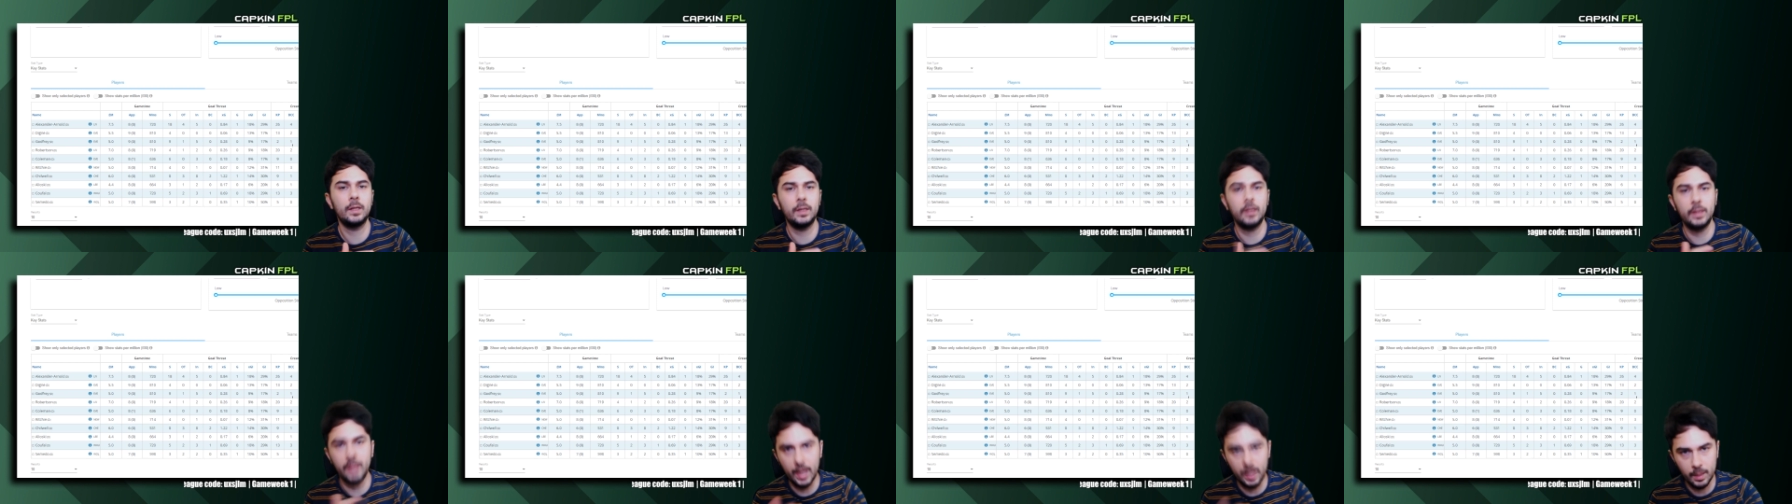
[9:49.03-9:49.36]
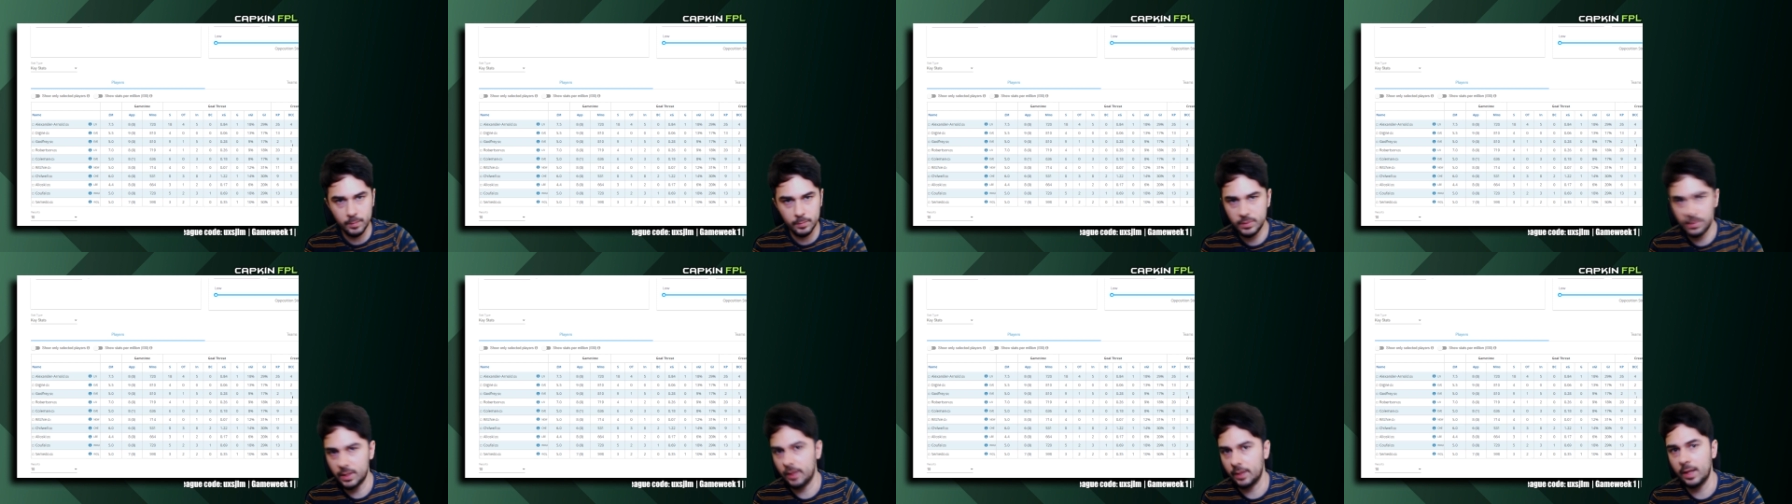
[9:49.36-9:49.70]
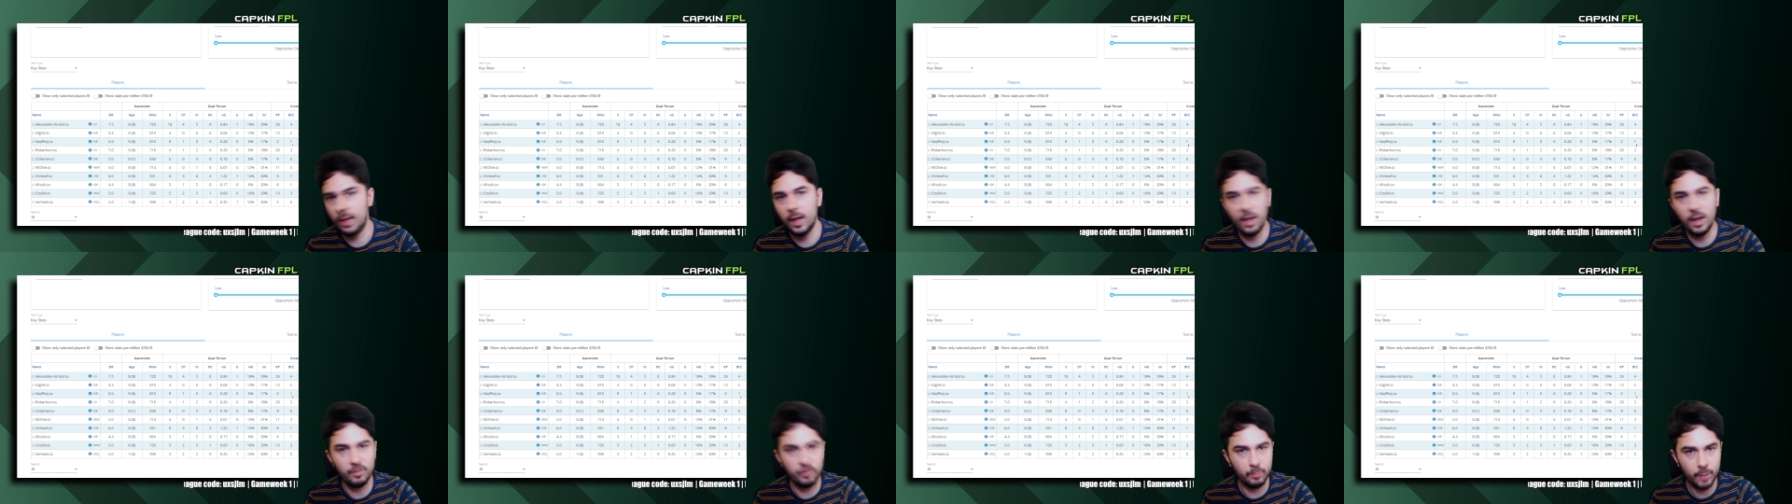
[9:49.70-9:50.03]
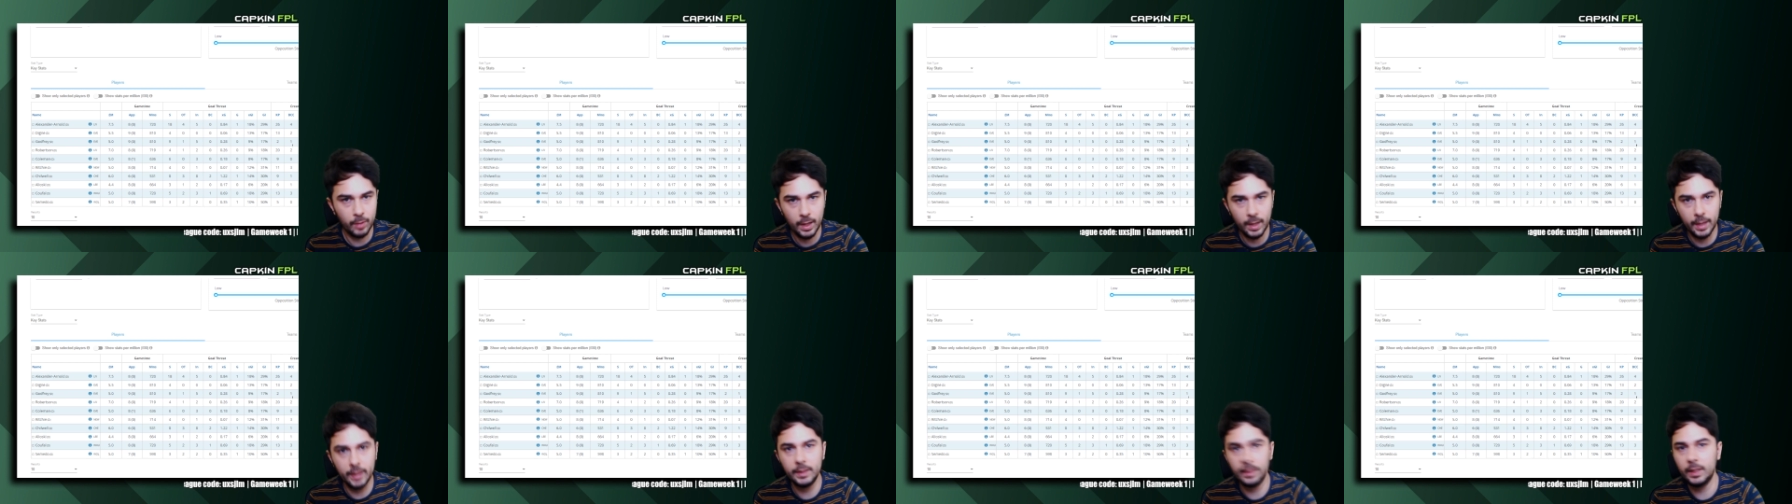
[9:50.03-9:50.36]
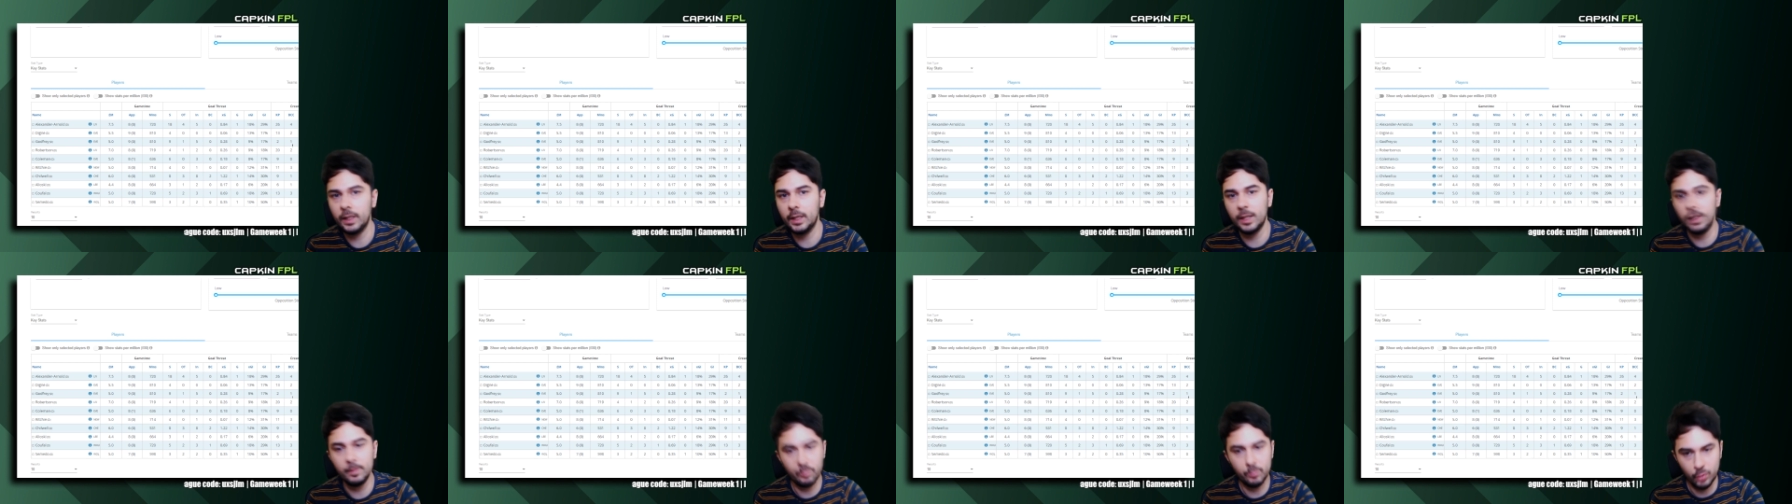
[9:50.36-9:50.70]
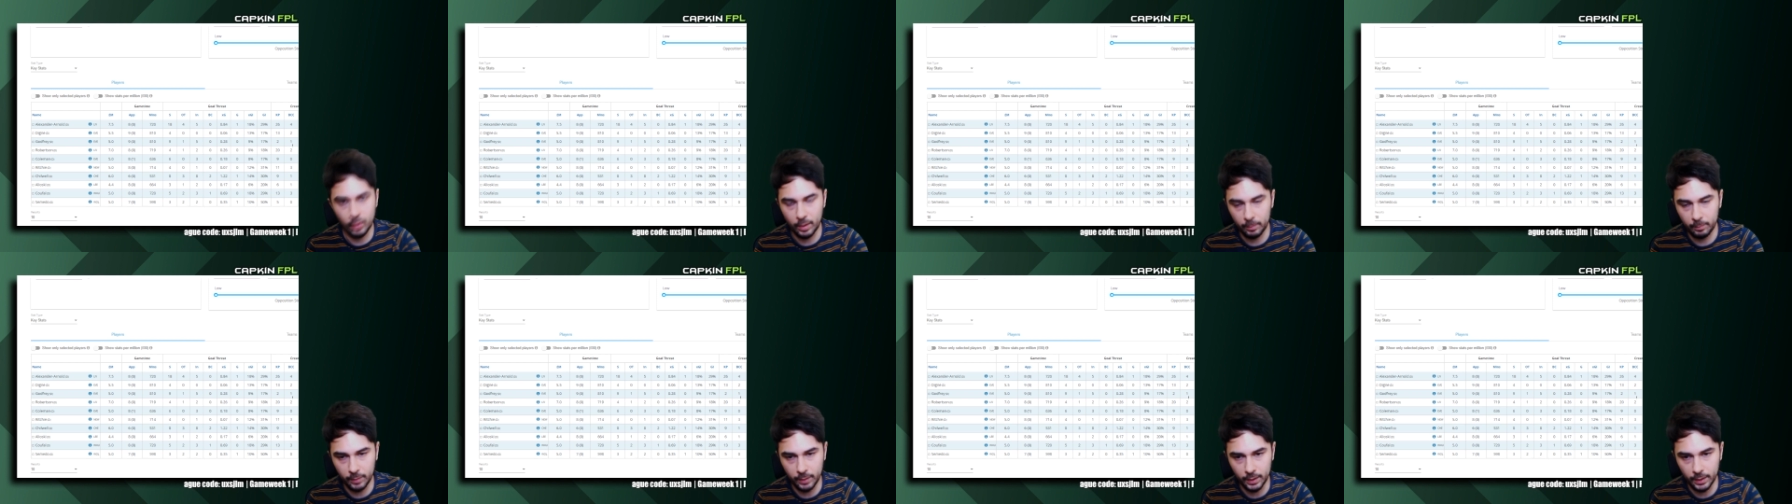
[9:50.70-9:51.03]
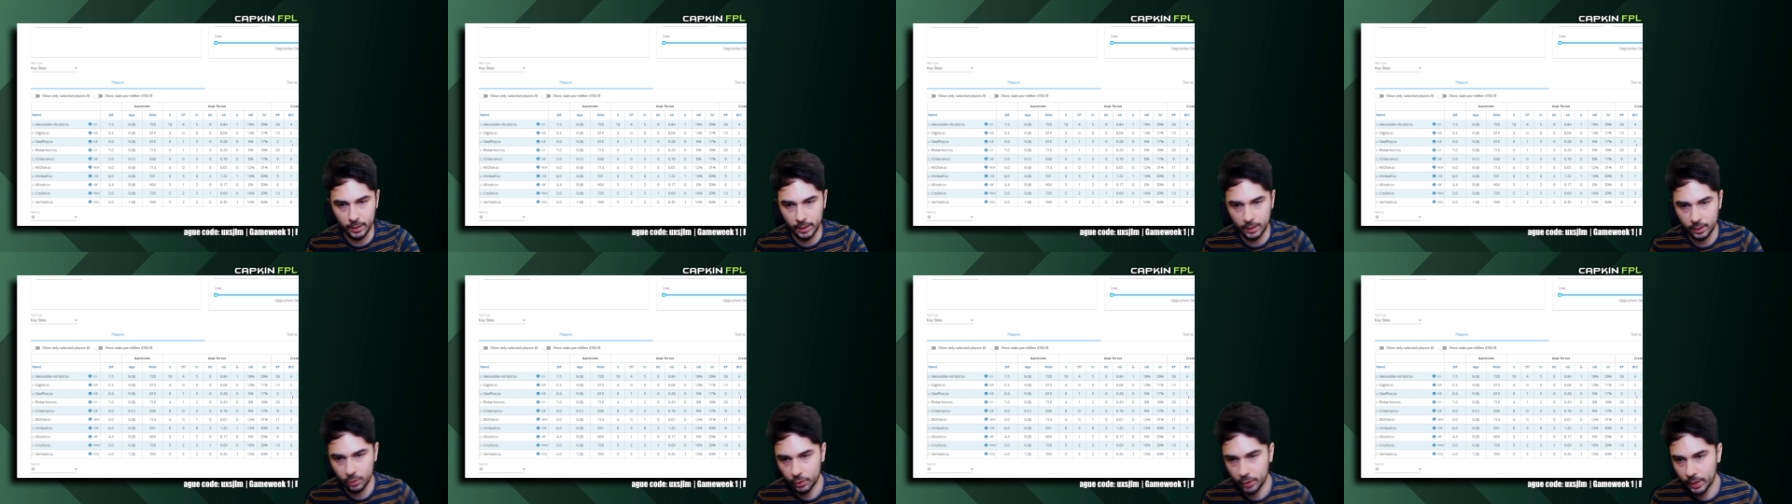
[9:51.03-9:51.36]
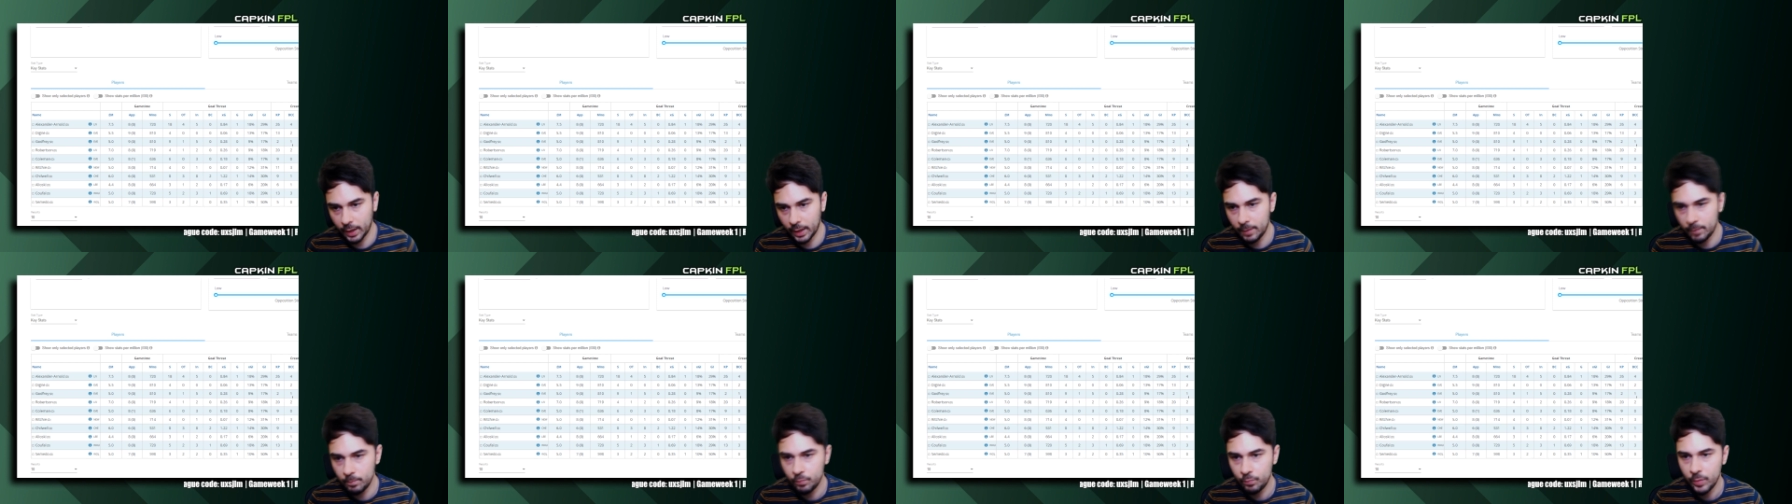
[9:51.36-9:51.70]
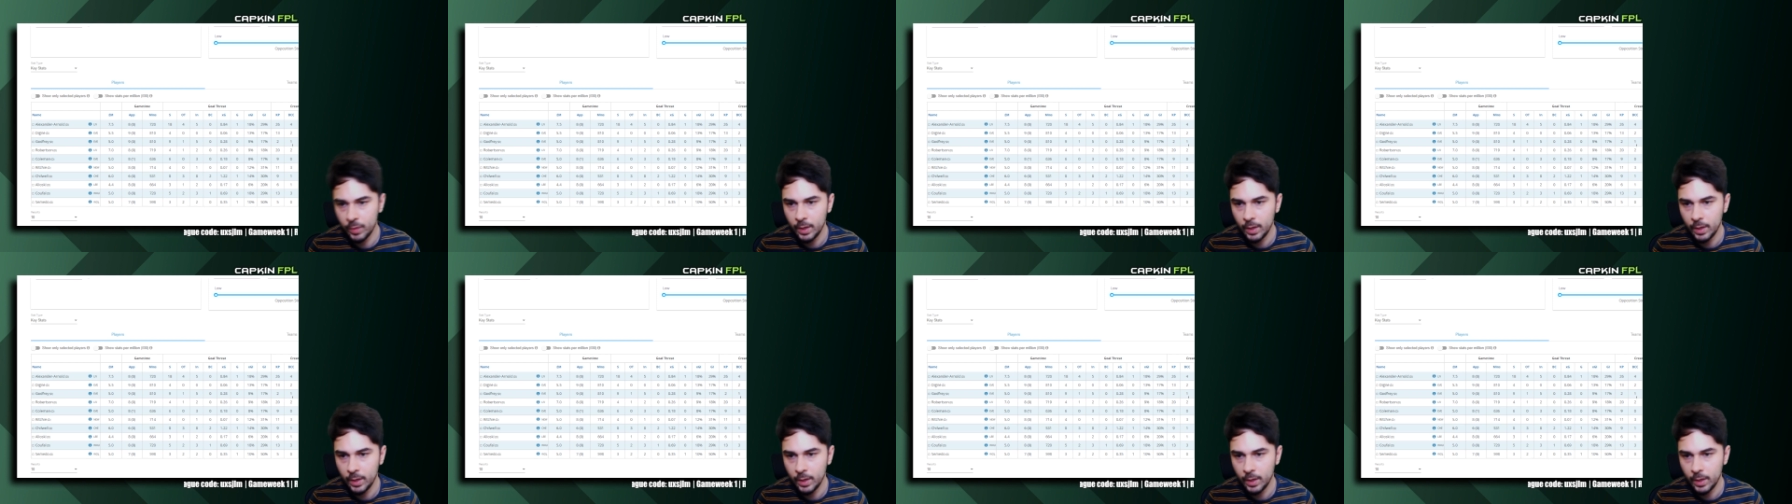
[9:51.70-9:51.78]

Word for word: games that they have played in the Premier League, okay?